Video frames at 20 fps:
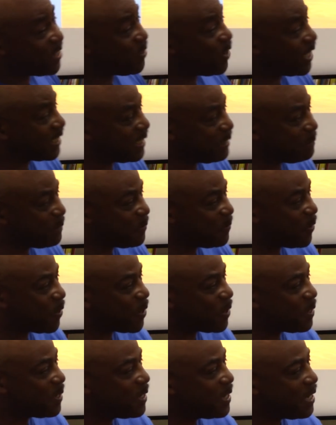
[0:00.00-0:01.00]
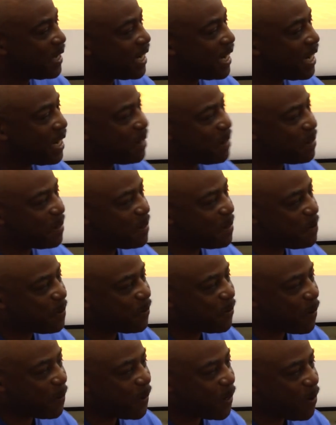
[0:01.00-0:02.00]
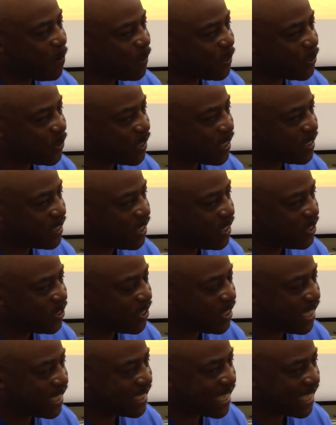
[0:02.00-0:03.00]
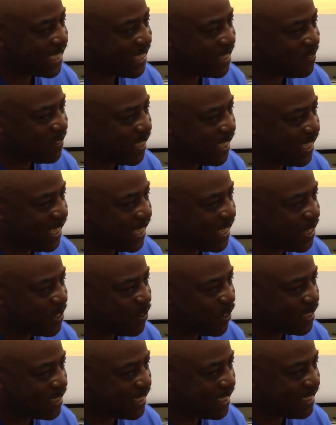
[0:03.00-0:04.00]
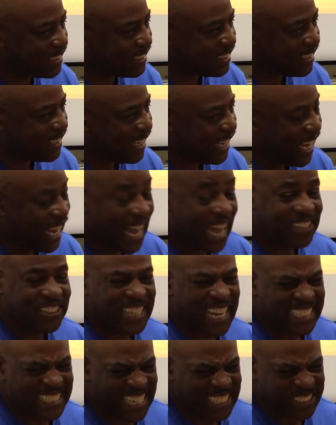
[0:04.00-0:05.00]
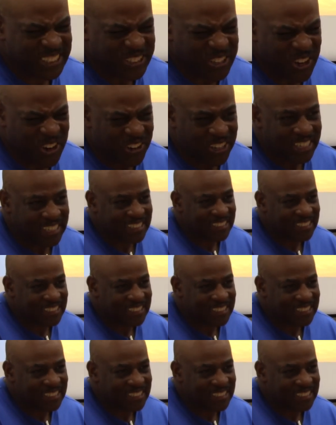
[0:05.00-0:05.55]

questions before, uh, before we go on to the, to the next activity? Any questions? How'd you guys like the story?